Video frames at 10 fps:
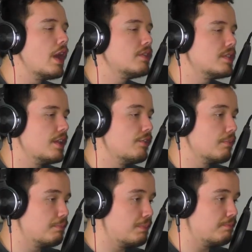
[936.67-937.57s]
I was saying
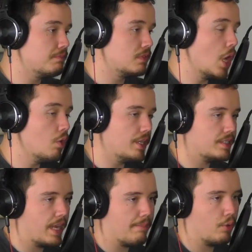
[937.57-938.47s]
from Tony's
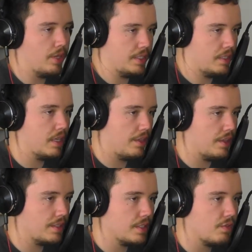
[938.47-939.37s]
standpoint, he's going to think
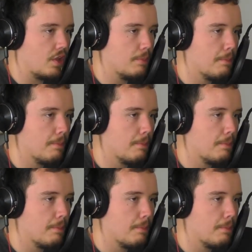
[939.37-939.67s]
it's his fault.